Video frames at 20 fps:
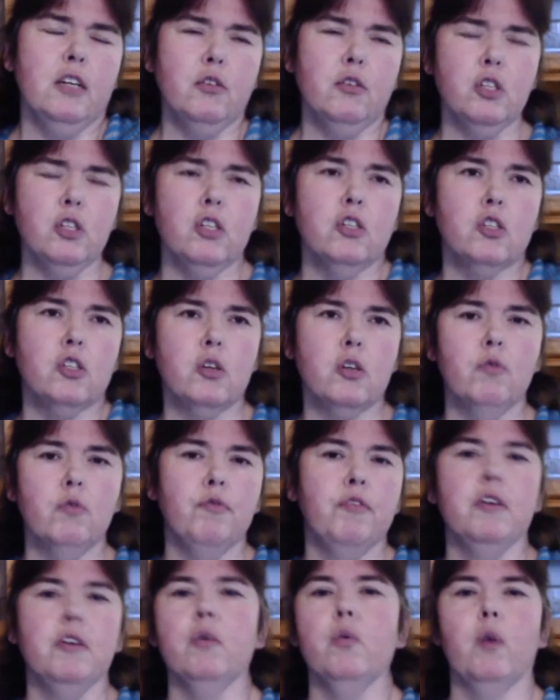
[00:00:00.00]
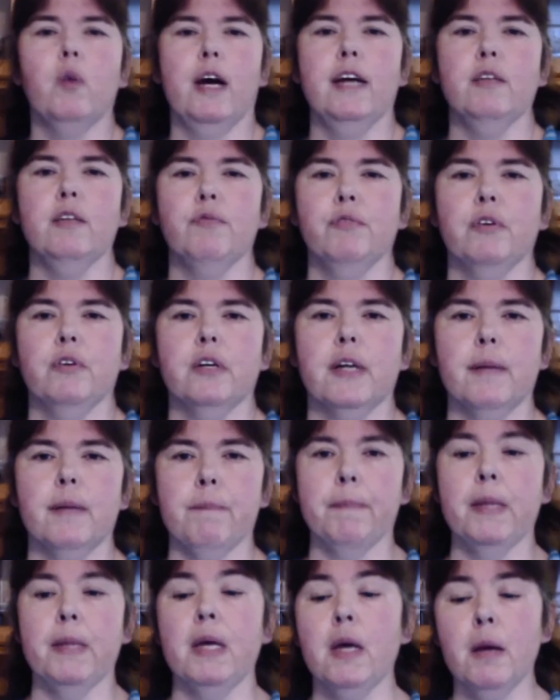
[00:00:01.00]
Yeah, that just don't feel right
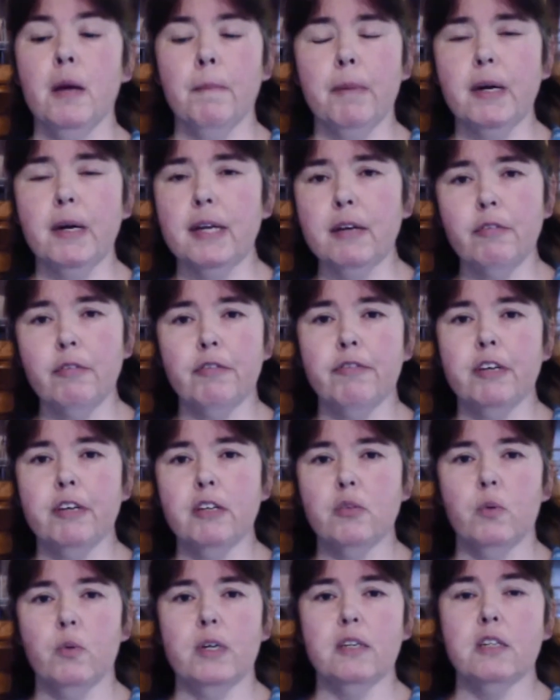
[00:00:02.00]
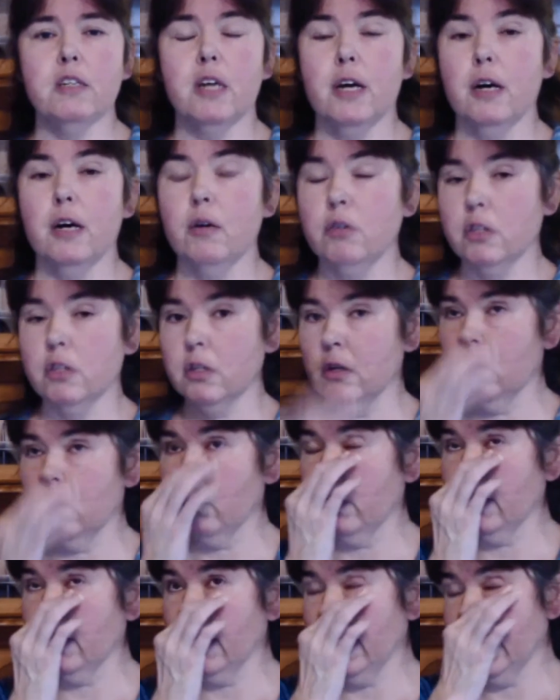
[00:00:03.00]
for them. But everything went out
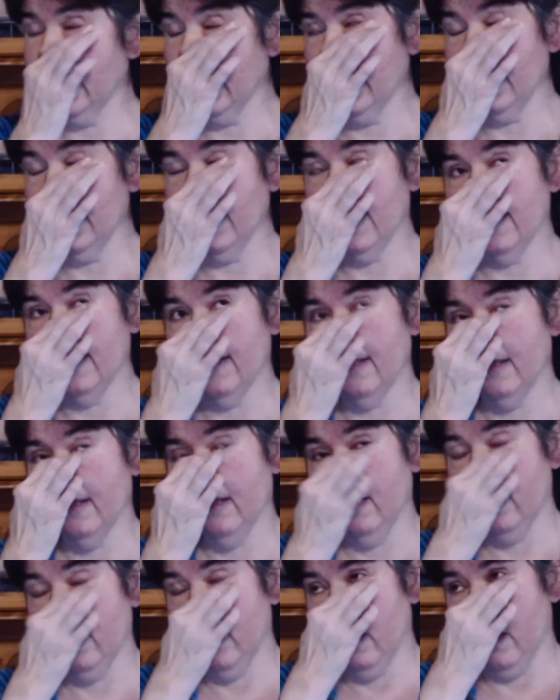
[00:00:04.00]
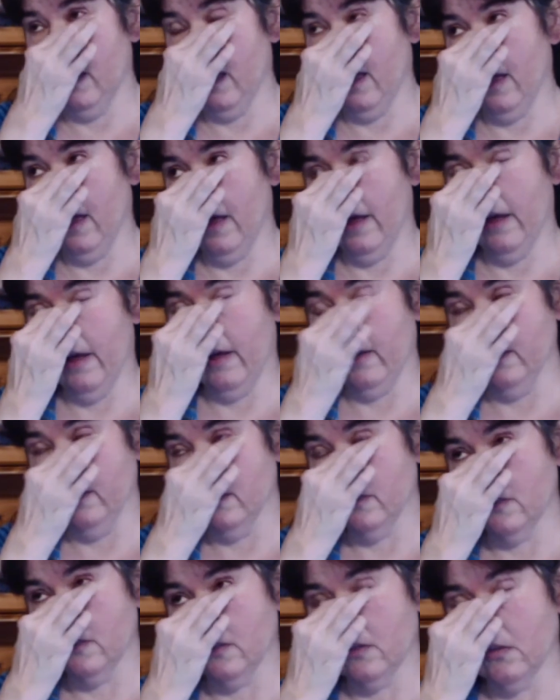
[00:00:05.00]
okay, and
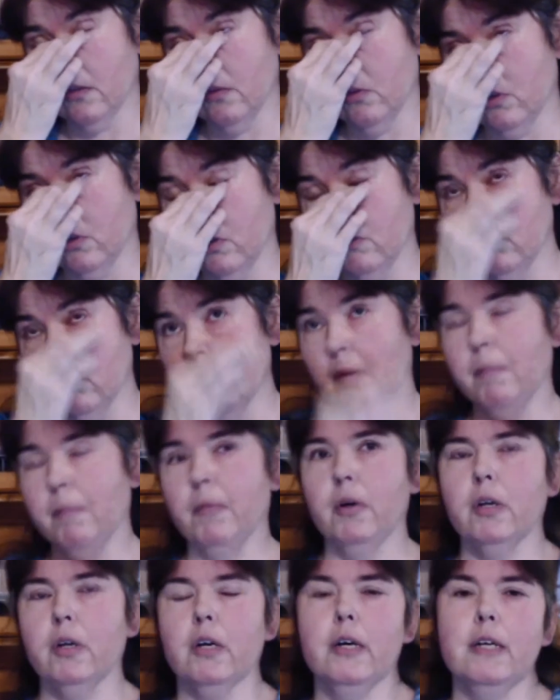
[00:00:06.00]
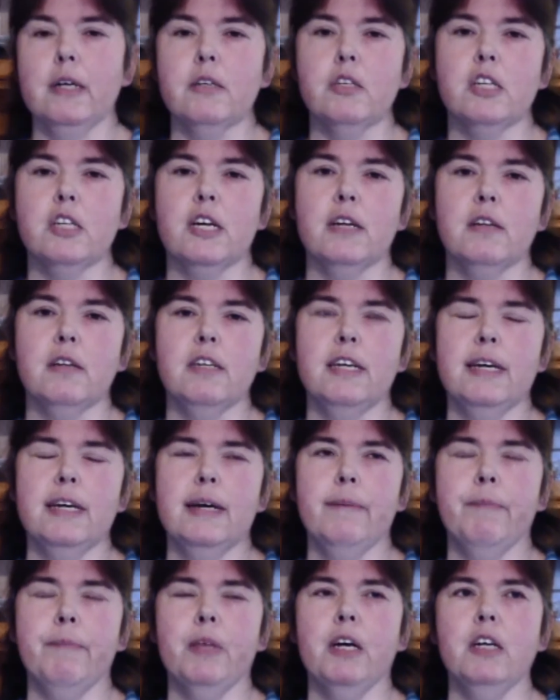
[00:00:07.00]
just could talk to my mother and said,
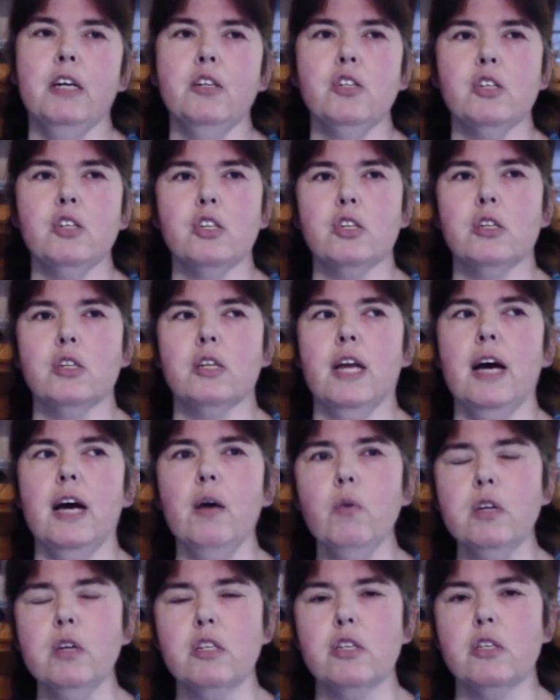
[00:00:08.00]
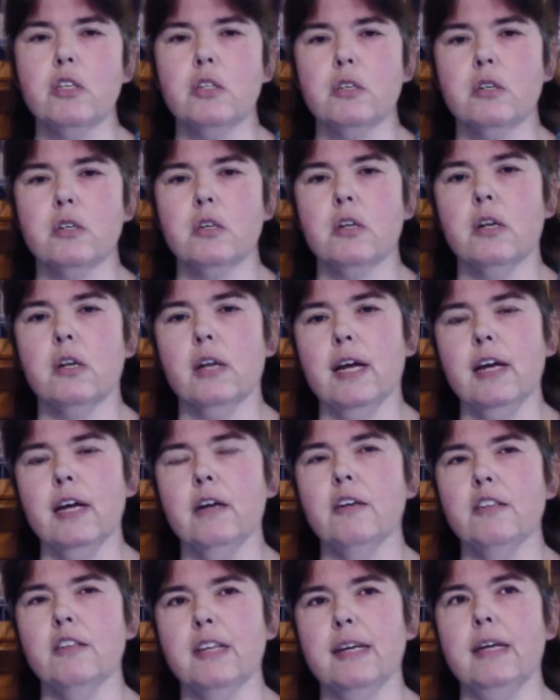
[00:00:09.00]
now it's
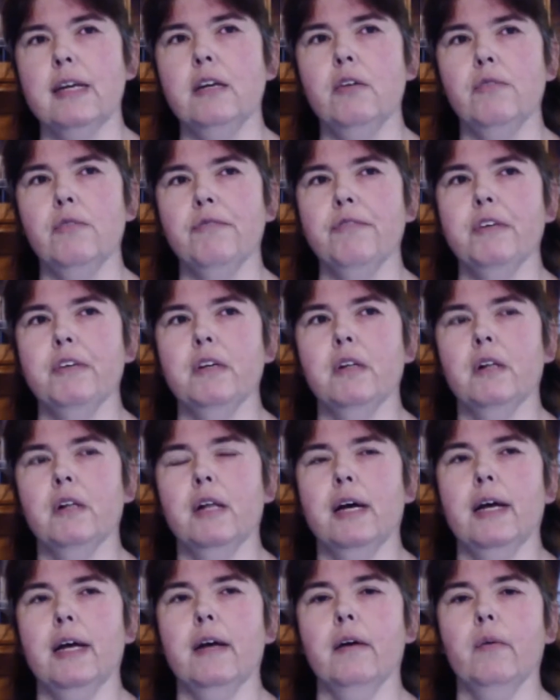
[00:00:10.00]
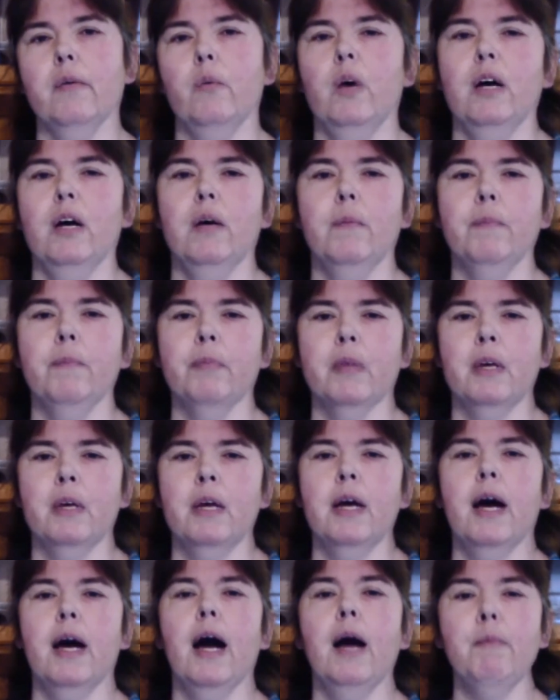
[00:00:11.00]
like a day you feel like, well,
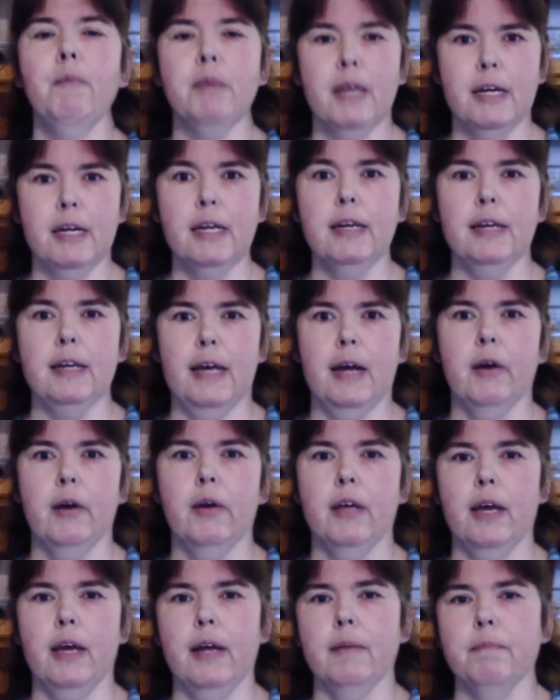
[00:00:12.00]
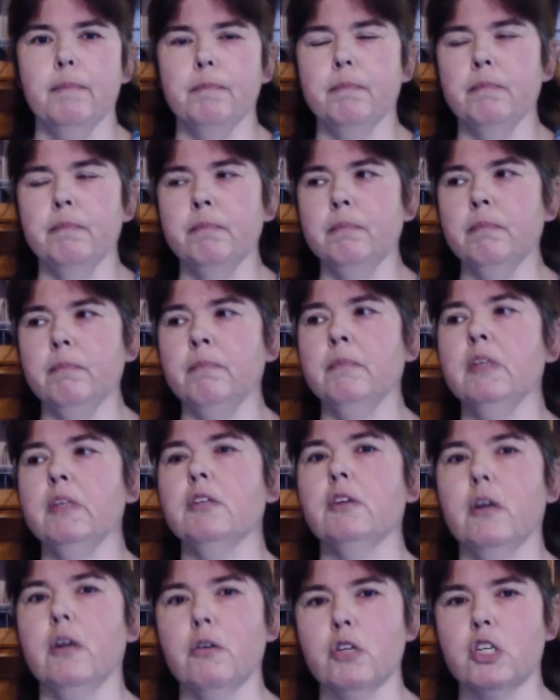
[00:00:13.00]
I'm getting there again.
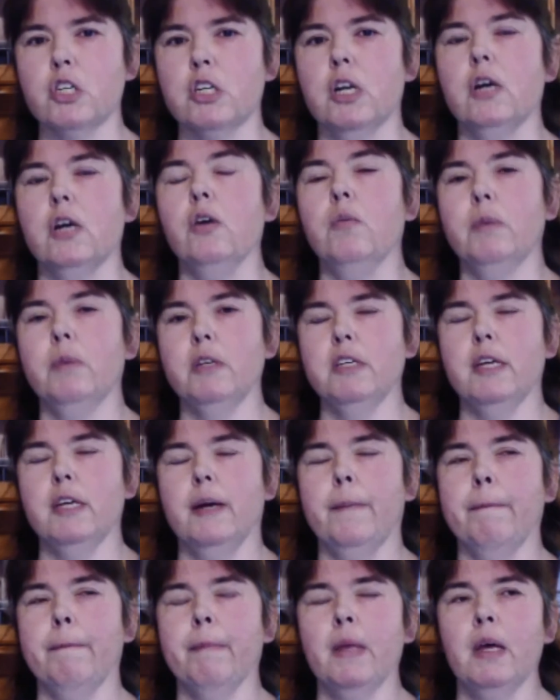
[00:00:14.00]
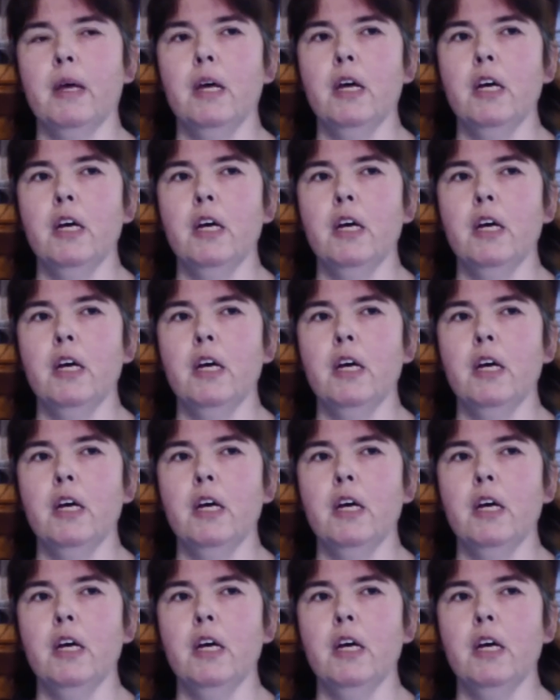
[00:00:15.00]
It goes slow, but yeah.